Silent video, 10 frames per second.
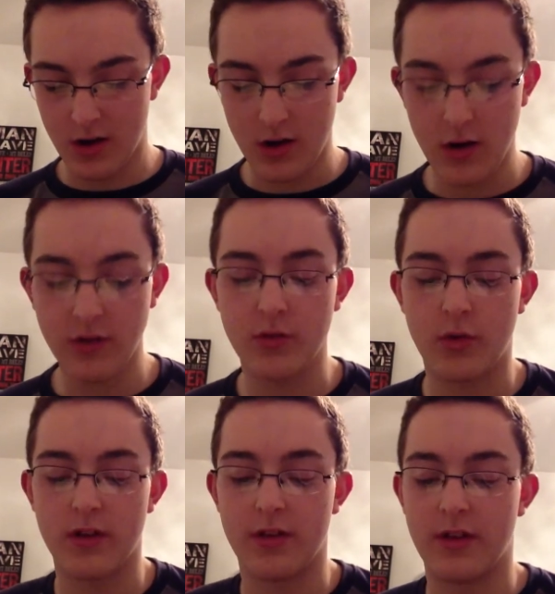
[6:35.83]
Also,
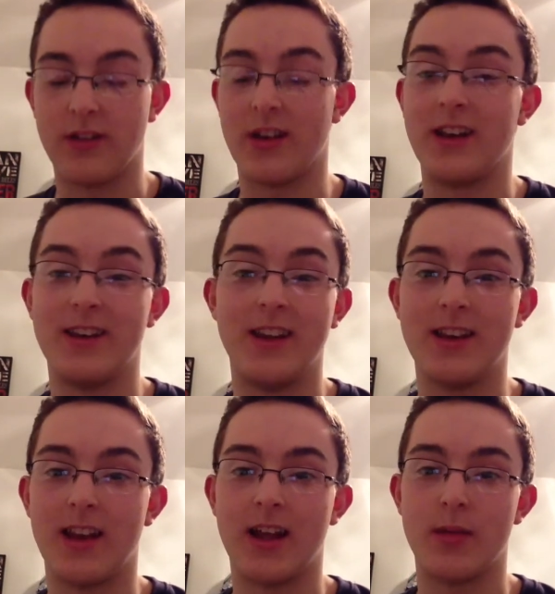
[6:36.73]
one of the things that I
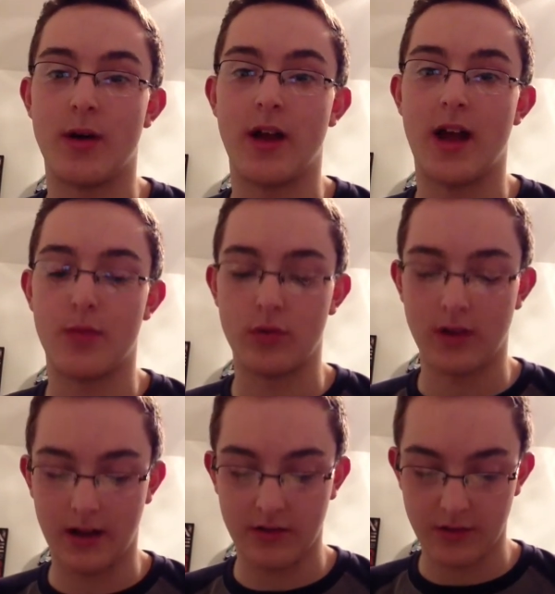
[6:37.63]
didn't like about Apple
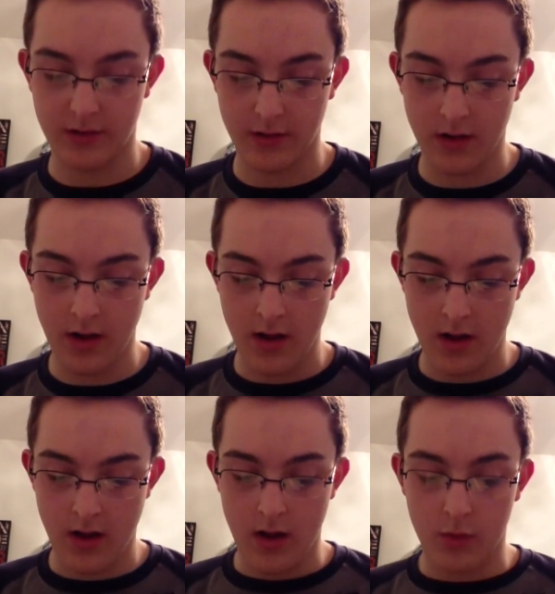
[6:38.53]
last year
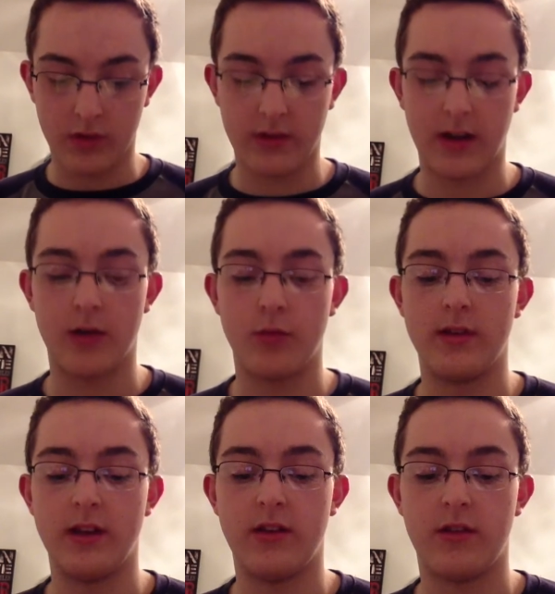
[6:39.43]
was that it
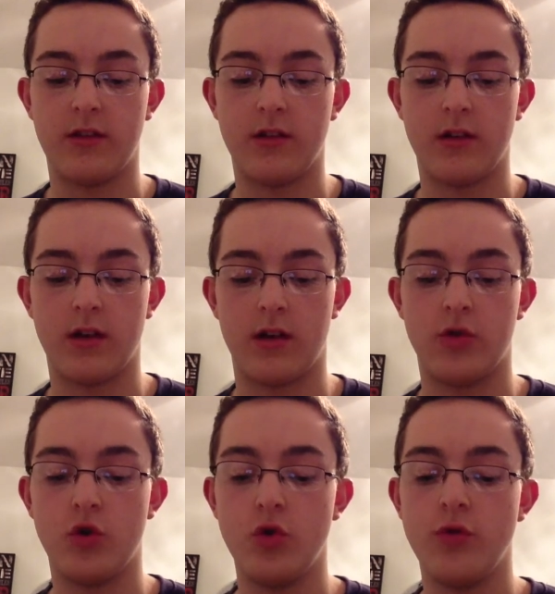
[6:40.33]
released
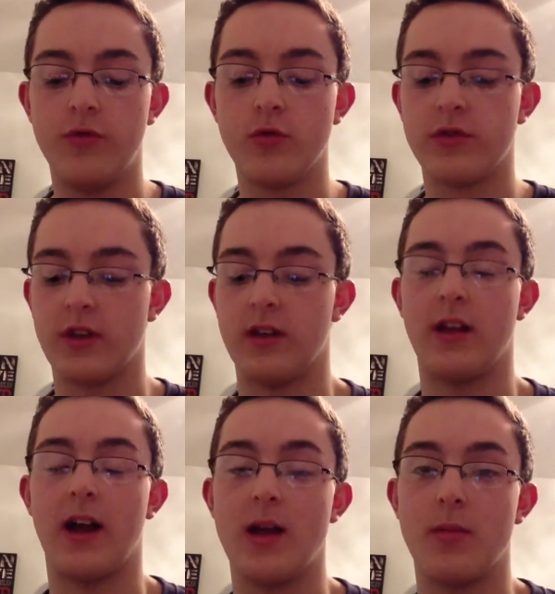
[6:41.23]
2
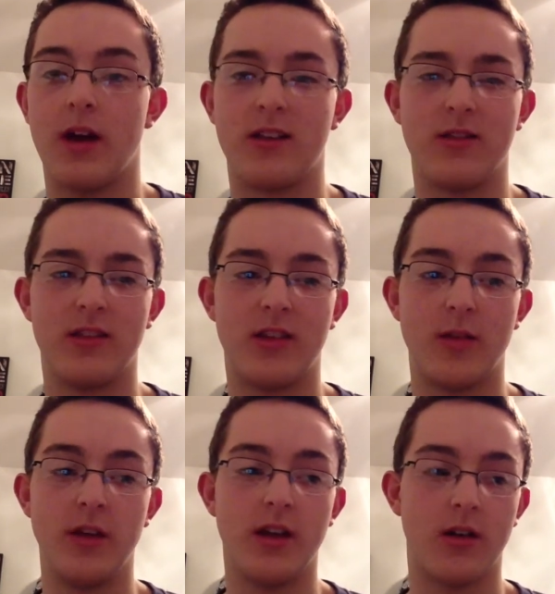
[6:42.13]
full-sized iPads in the
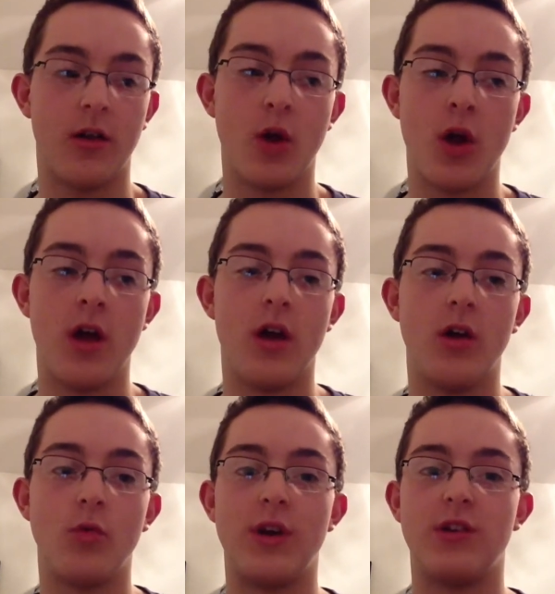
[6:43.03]
same year,
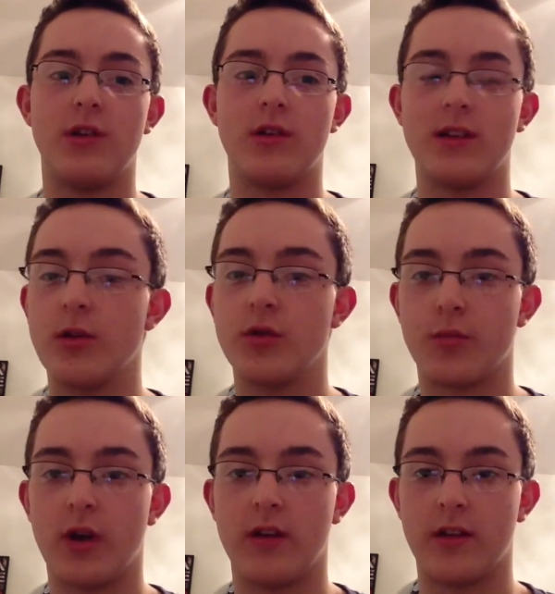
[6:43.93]
which is a little
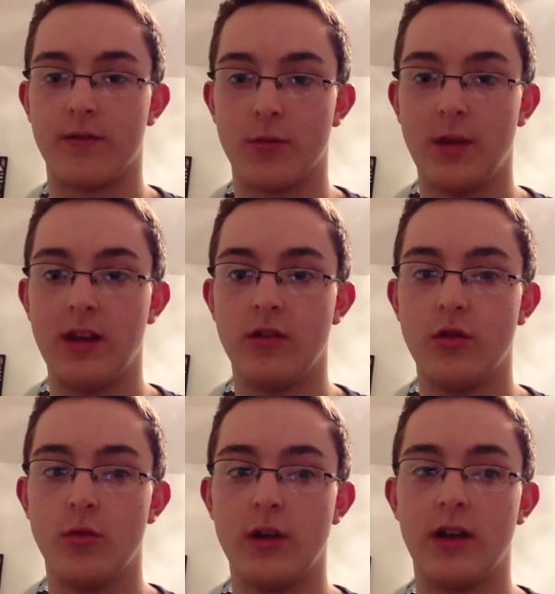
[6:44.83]
depressing for me
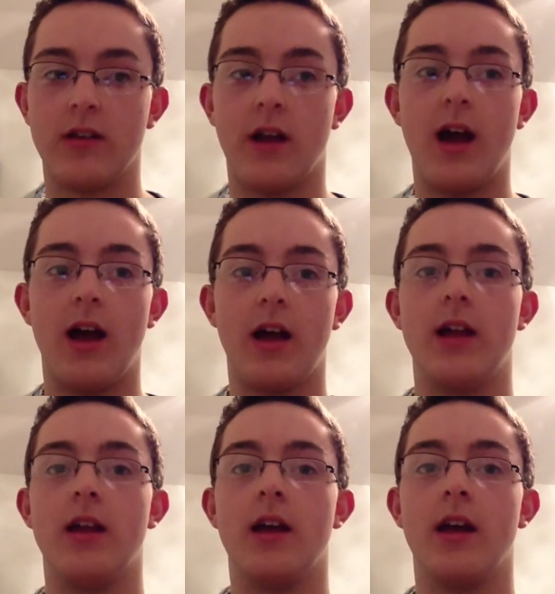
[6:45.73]
too, because I